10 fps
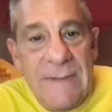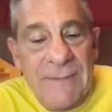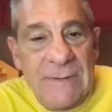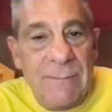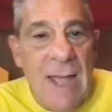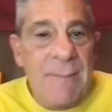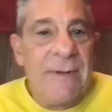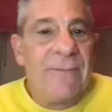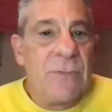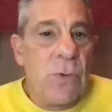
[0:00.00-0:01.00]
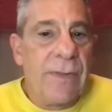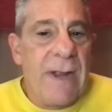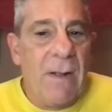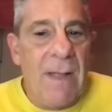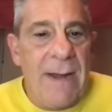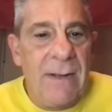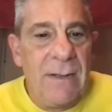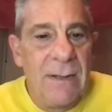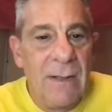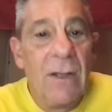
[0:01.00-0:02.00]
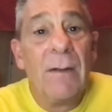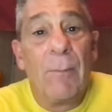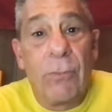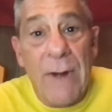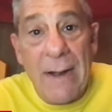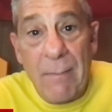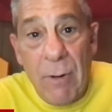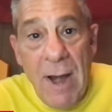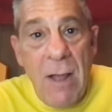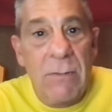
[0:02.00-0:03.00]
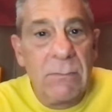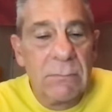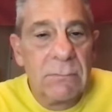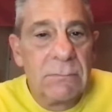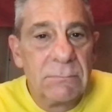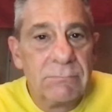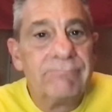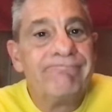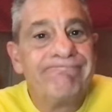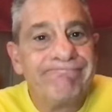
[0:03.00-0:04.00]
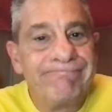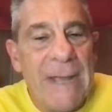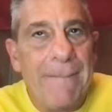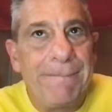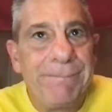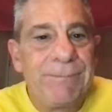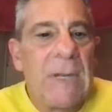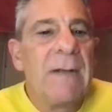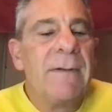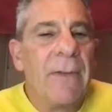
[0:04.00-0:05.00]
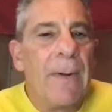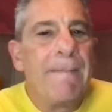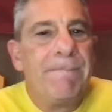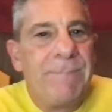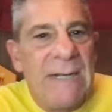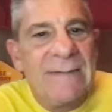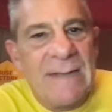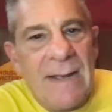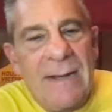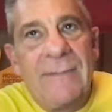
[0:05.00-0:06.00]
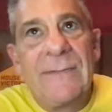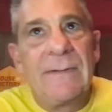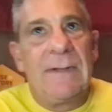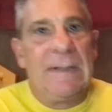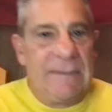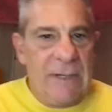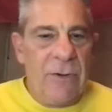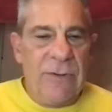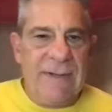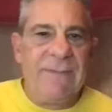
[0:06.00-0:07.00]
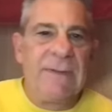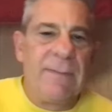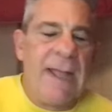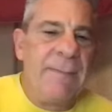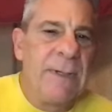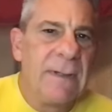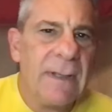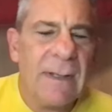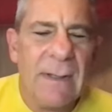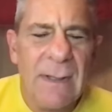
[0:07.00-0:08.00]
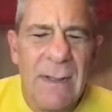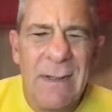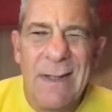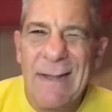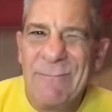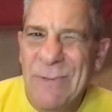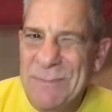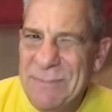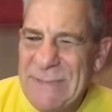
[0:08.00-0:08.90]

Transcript: defensive lineman from North Carolina. Brandon Brown. Yeah. Another big size interior defensive lineman from